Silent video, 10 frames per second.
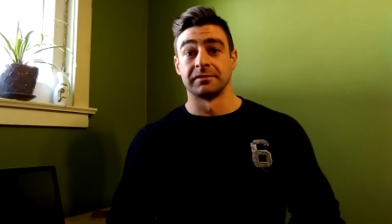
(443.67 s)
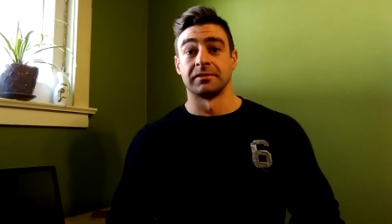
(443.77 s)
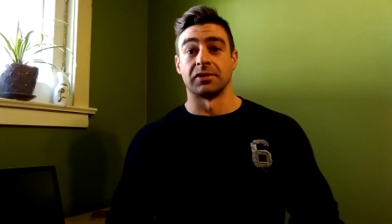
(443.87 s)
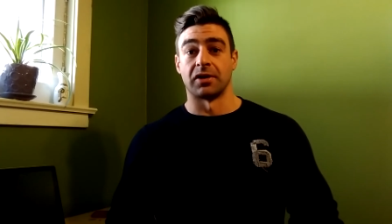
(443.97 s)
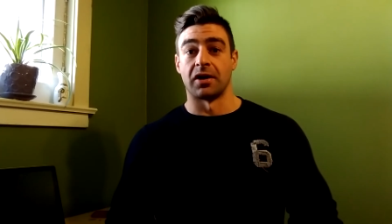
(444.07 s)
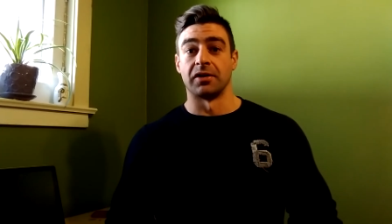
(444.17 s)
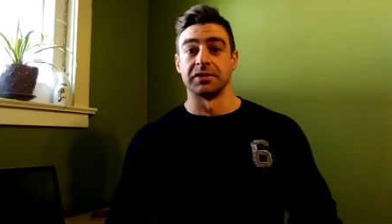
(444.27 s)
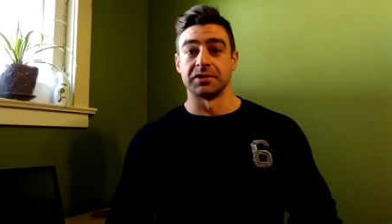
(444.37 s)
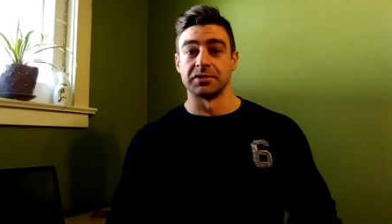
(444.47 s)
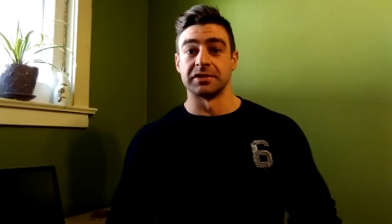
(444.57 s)
there are
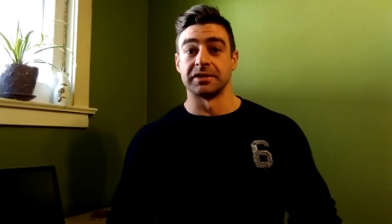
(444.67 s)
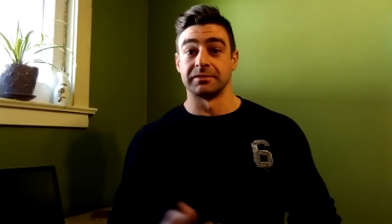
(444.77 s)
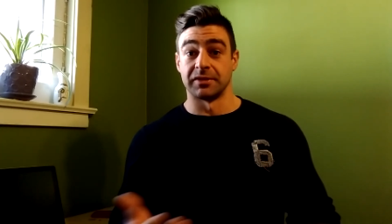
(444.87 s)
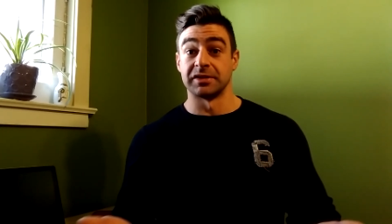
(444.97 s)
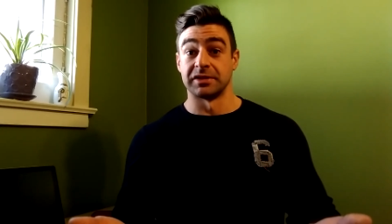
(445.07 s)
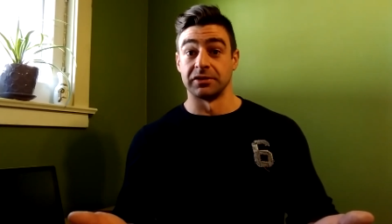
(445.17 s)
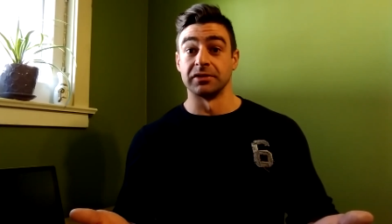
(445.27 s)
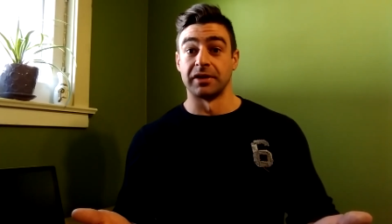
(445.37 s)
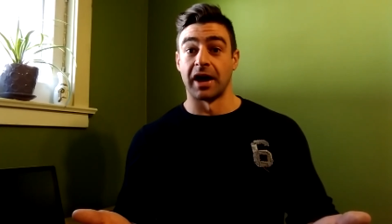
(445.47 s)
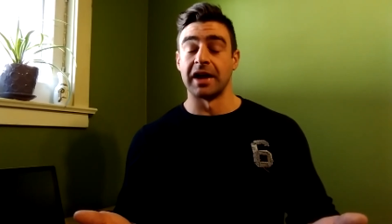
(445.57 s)
also st still
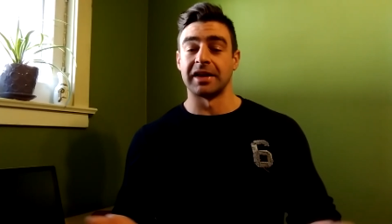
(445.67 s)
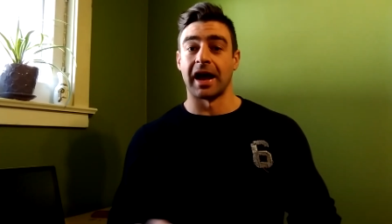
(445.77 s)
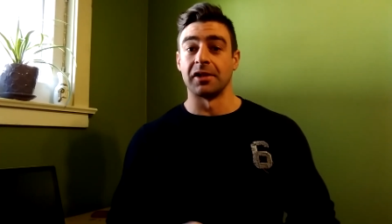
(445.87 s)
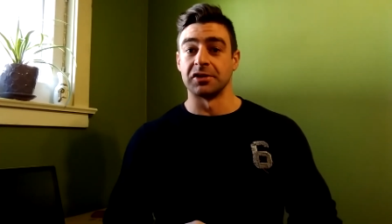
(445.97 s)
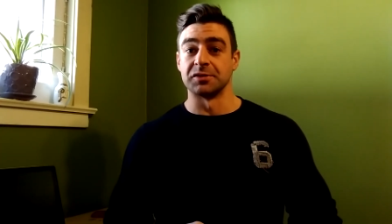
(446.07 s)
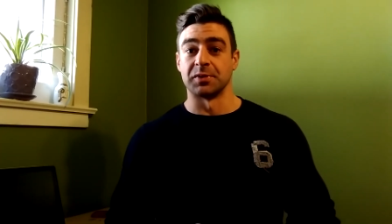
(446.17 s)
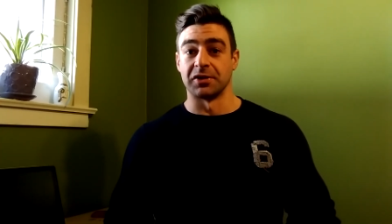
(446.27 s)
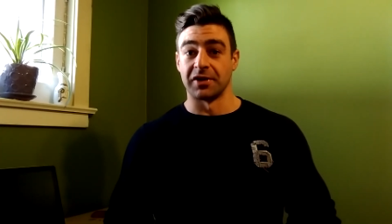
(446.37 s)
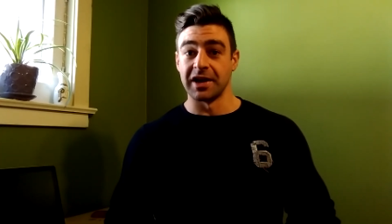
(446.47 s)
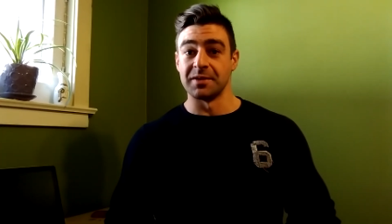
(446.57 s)
nine calories per
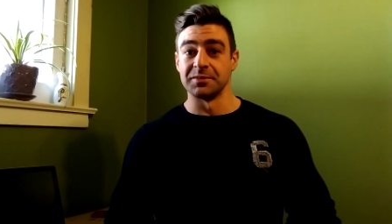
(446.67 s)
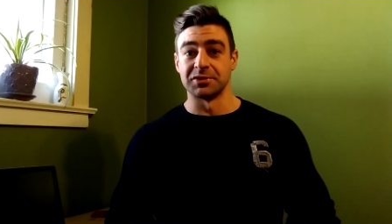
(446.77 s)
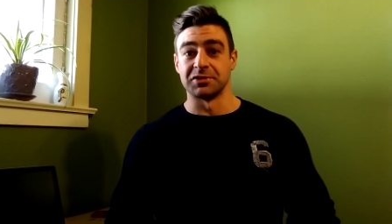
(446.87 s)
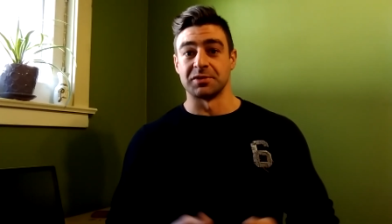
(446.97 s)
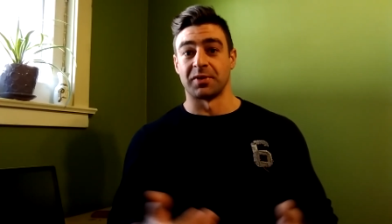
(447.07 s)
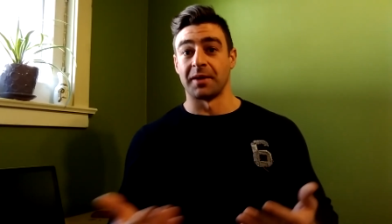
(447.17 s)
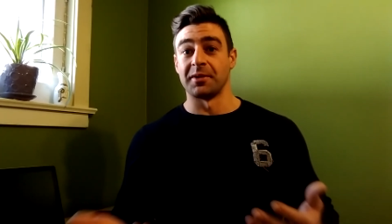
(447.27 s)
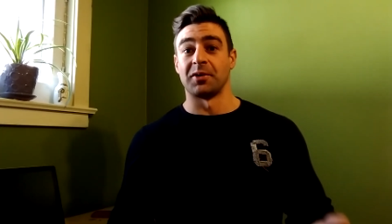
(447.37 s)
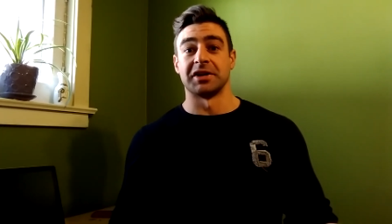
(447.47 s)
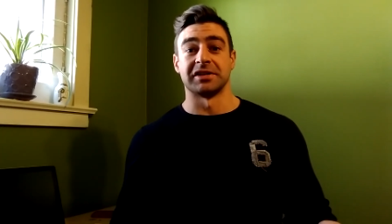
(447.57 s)
gram, so we should probably
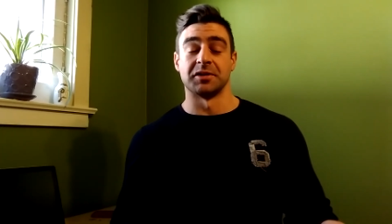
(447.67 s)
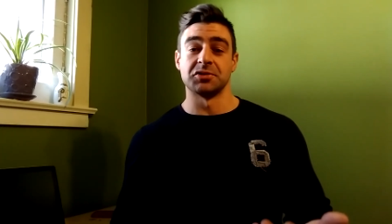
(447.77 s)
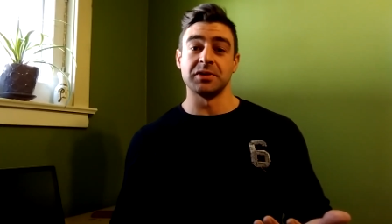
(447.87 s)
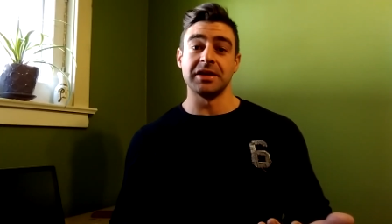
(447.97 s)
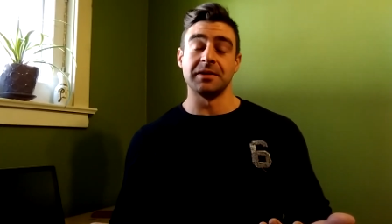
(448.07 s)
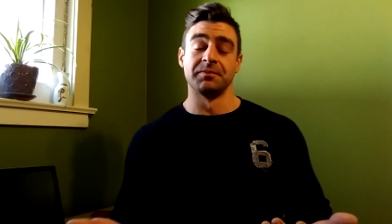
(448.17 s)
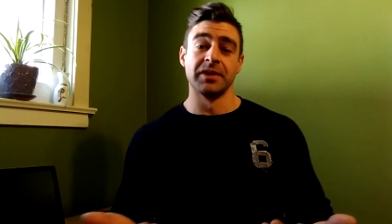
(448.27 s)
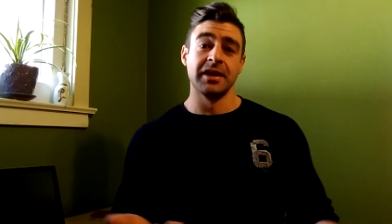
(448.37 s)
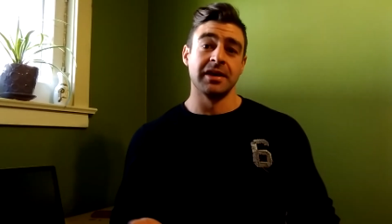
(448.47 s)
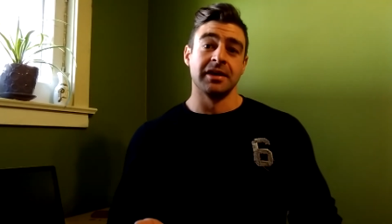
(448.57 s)
watch how much we eat.
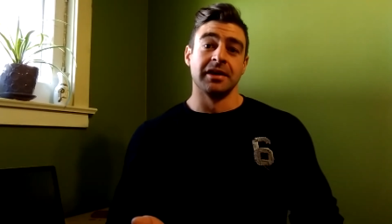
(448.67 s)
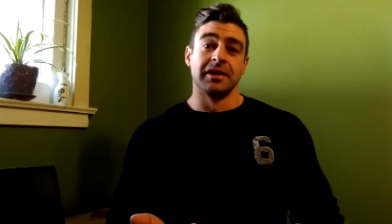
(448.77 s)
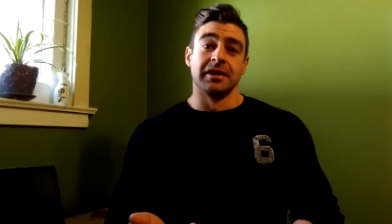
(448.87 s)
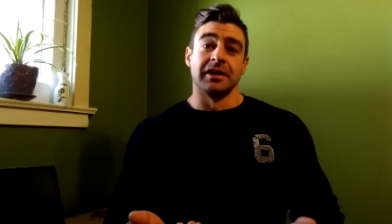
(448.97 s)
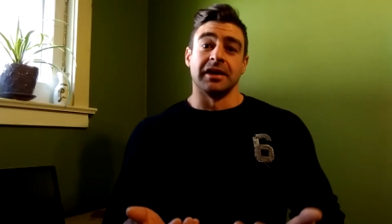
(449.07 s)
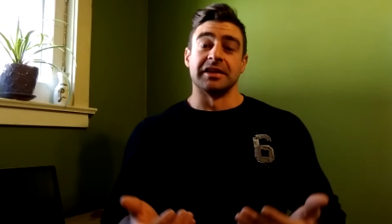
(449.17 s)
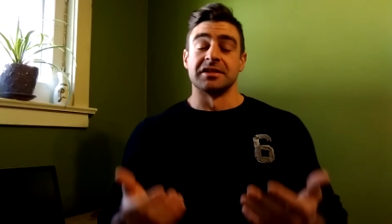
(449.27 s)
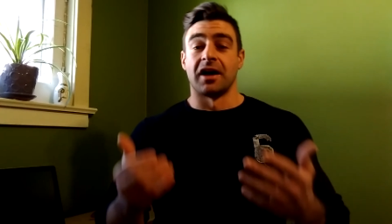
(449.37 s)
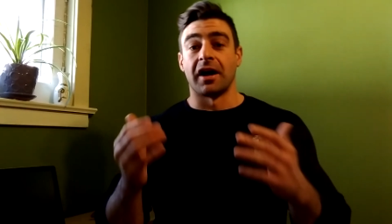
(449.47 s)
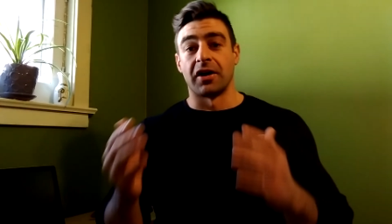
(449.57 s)
It's
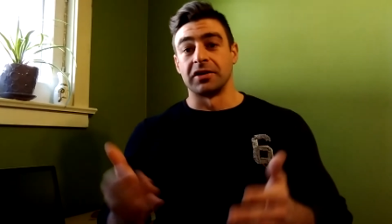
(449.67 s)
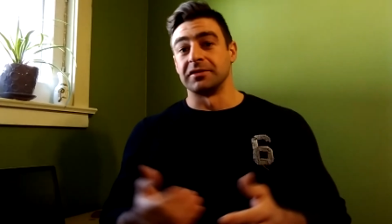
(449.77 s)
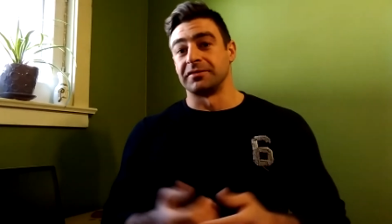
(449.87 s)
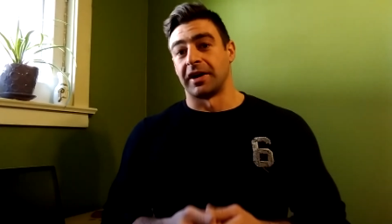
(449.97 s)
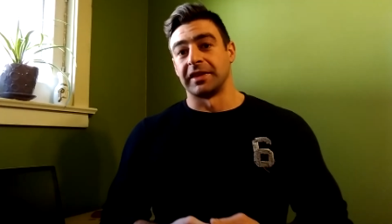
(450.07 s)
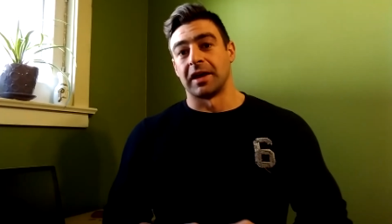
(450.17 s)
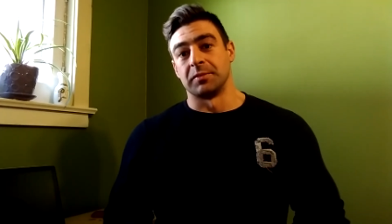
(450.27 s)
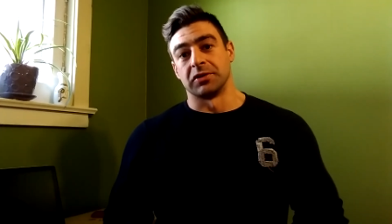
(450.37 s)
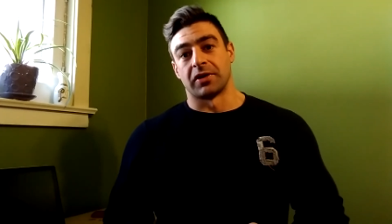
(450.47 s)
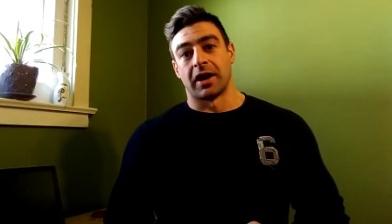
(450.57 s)
not hard to find that
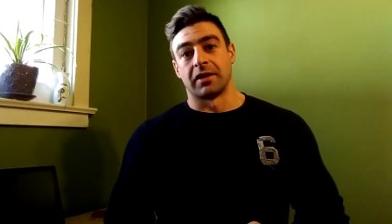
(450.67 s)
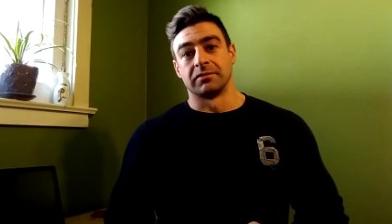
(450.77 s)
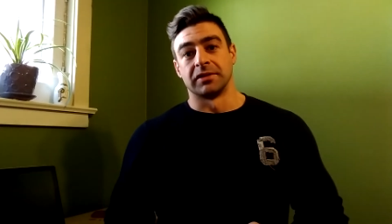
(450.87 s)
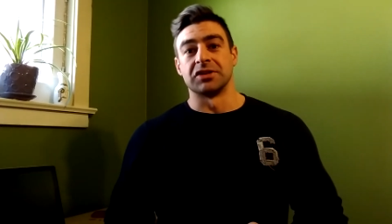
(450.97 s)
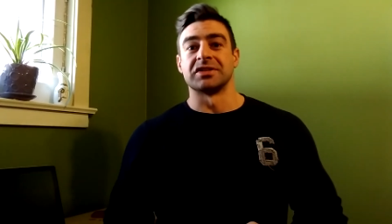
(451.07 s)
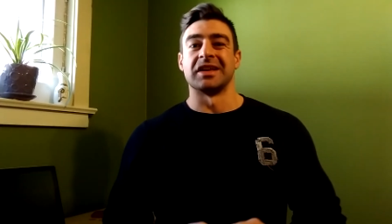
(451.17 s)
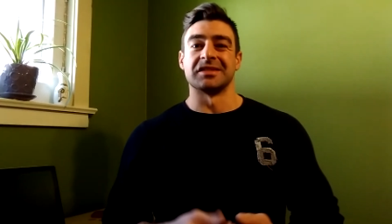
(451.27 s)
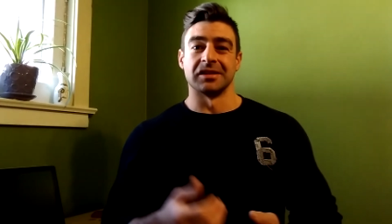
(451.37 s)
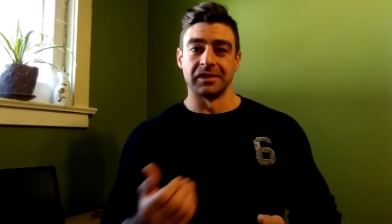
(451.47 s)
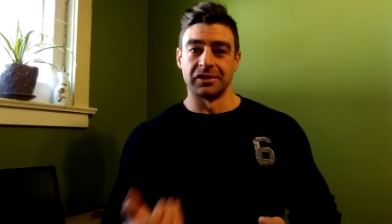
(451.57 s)
middle ground. It just takes
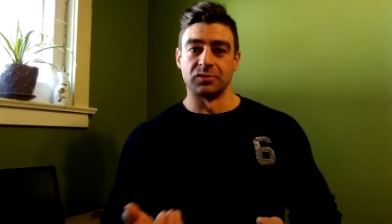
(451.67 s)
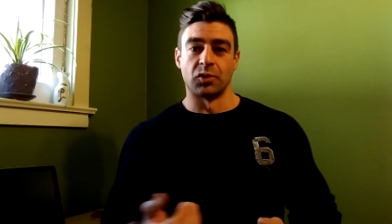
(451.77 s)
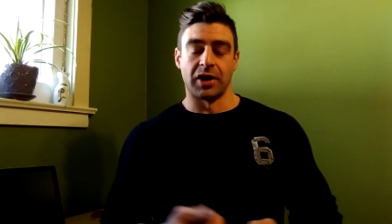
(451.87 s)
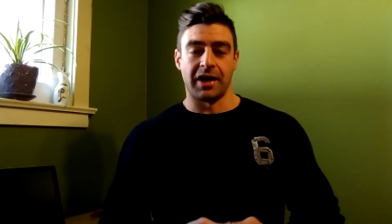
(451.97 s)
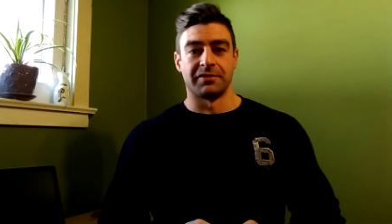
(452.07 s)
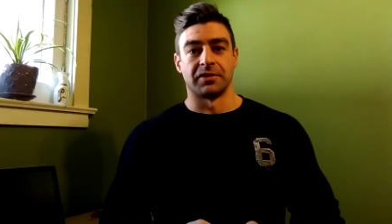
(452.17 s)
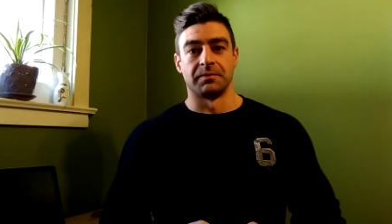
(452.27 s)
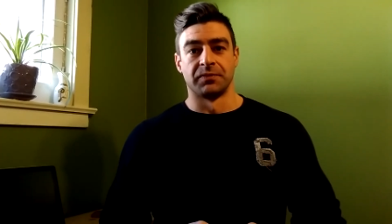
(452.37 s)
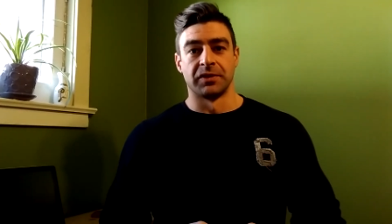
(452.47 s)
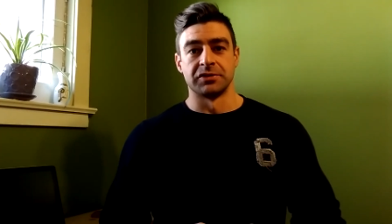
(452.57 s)
a little more effort.
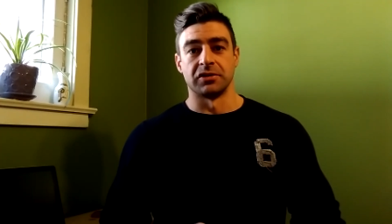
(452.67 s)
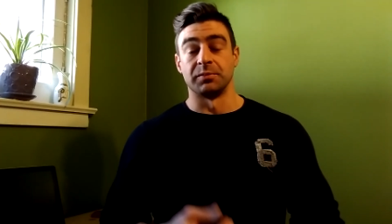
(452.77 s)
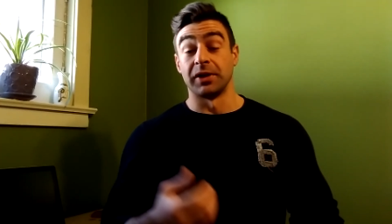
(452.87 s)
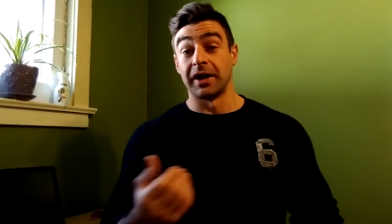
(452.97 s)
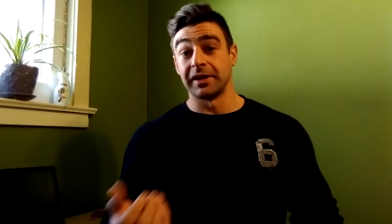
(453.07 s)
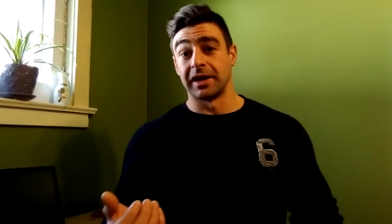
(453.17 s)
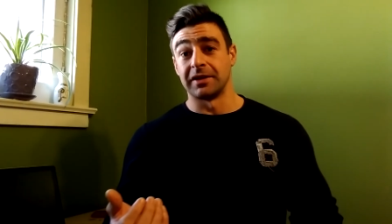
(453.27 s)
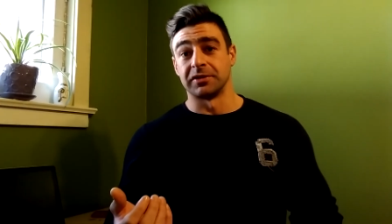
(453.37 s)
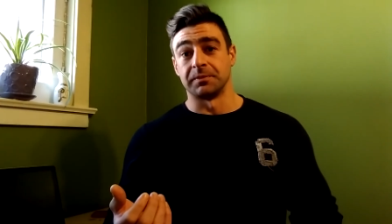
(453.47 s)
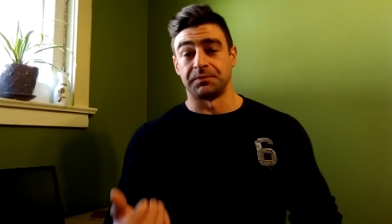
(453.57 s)
So apply that
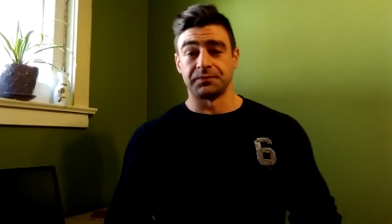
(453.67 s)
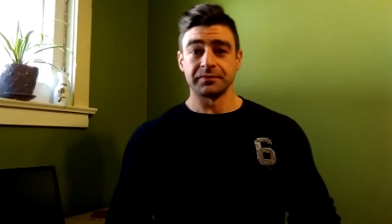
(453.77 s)
effort,